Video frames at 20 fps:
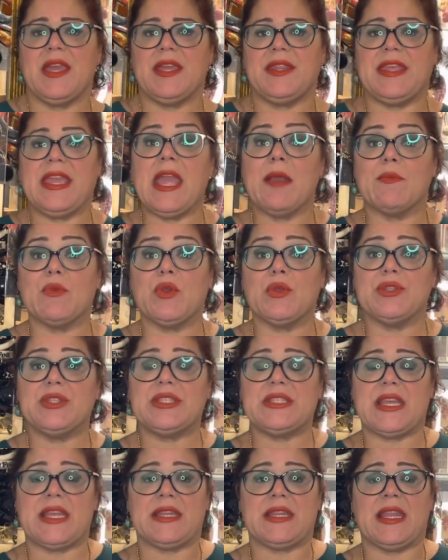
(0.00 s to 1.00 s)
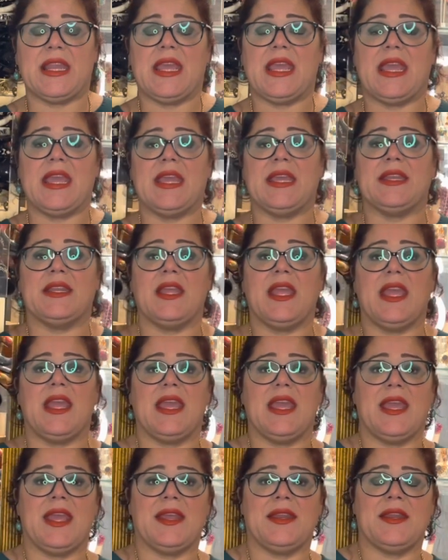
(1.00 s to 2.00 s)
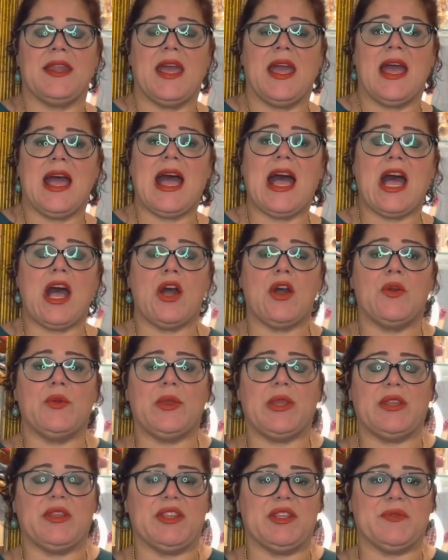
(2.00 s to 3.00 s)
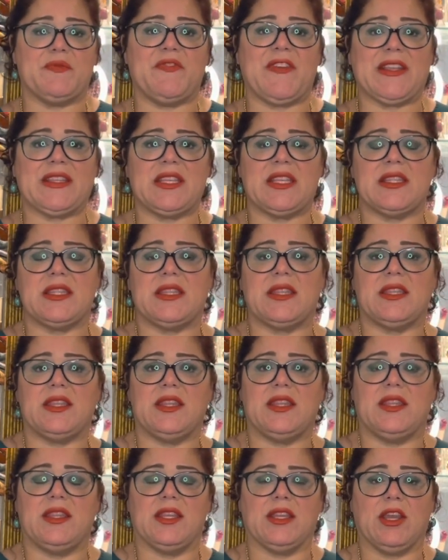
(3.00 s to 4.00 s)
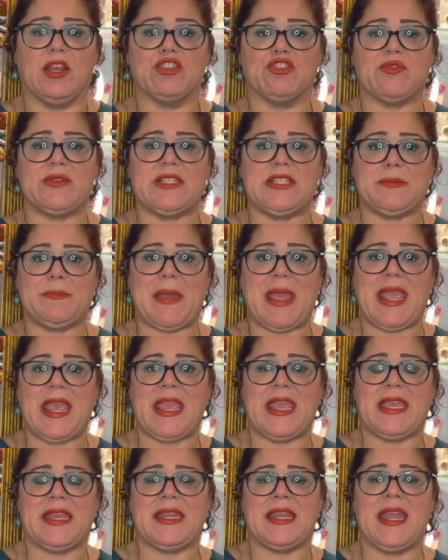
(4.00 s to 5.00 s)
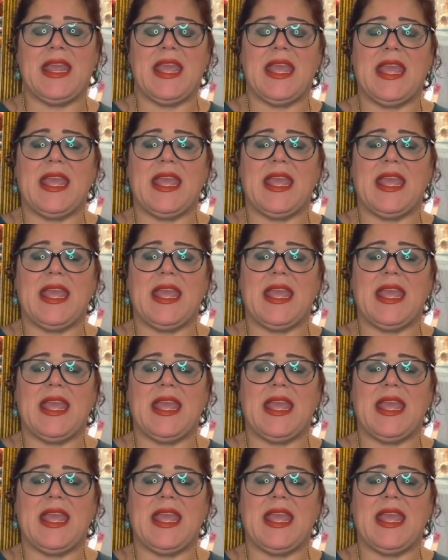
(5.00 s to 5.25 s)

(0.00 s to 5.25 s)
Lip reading: emeralds and how it affected the country Spain.